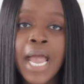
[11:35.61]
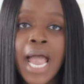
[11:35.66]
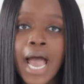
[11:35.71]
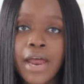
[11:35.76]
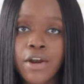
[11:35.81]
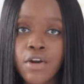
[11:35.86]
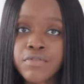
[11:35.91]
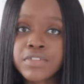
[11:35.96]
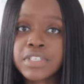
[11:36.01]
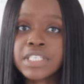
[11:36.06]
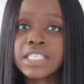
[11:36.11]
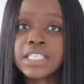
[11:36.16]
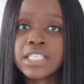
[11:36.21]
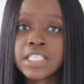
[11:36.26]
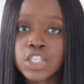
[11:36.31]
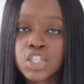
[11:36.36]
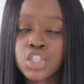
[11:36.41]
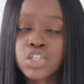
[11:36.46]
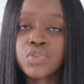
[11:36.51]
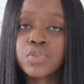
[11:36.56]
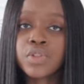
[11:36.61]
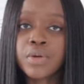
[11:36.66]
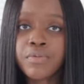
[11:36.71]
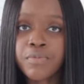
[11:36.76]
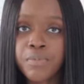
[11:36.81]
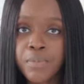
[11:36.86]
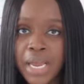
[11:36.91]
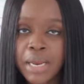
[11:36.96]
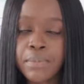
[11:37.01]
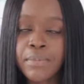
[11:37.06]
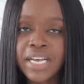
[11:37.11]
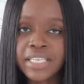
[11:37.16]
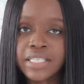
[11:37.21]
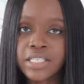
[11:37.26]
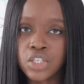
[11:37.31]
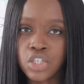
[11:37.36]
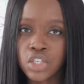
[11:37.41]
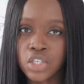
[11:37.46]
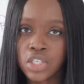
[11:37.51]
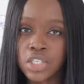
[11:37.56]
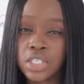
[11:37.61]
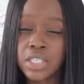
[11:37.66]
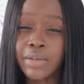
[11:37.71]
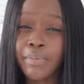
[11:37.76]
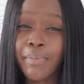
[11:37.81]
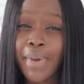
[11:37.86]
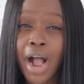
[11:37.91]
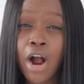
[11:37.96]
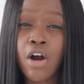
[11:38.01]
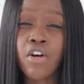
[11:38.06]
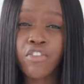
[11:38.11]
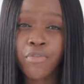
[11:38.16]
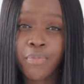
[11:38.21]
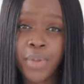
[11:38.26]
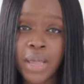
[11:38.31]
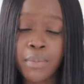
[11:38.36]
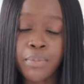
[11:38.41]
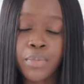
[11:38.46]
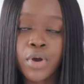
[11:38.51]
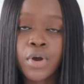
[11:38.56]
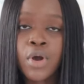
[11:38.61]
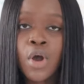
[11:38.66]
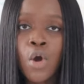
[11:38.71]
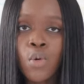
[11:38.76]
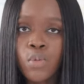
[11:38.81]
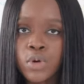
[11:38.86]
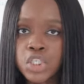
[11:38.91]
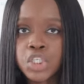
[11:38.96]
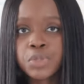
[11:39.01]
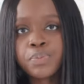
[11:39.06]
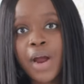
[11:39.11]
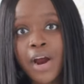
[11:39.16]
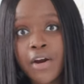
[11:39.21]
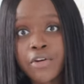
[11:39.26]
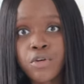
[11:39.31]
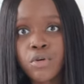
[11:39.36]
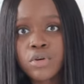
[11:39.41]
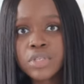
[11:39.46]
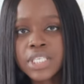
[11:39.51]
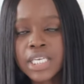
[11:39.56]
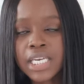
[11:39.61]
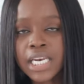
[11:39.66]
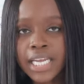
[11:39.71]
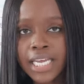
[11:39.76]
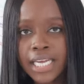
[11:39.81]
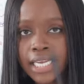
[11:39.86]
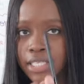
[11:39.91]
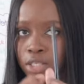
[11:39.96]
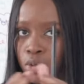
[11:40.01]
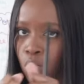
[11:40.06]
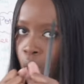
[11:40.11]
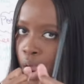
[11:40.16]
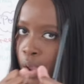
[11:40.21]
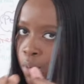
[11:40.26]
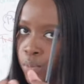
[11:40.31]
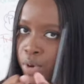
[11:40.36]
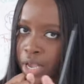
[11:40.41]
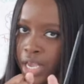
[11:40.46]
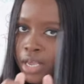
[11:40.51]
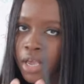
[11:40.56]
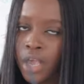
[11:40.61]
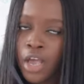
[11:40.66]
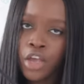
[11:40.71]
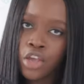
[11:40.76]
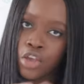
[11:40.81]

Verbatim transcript: And obviously Tissue, the main message is just the power of paper, which paradoxically is quite weak.